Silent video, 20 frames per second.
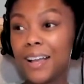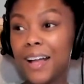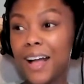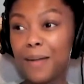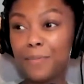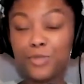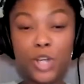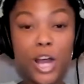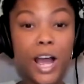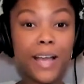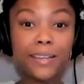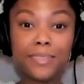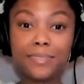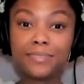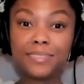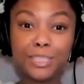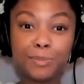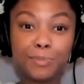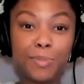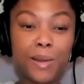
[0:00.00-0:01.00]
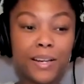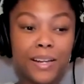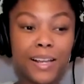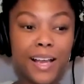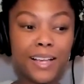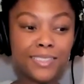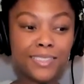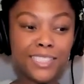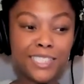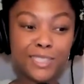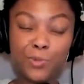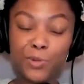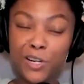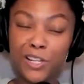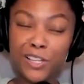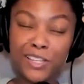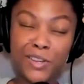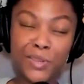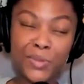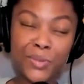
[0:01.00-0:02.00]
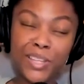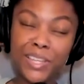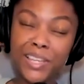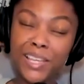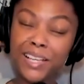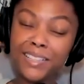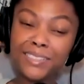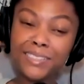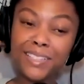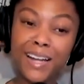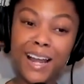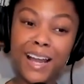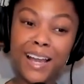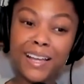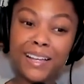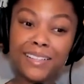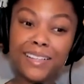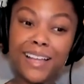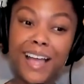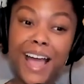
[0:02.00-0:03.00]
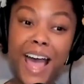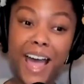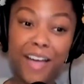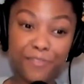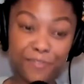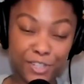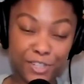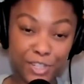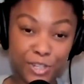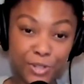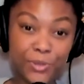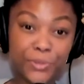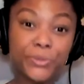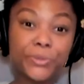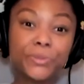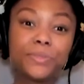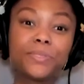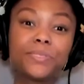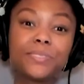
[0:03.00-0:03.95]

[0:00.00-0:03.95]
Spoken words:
I'm trying. This podcast is one of the only things that I have to do.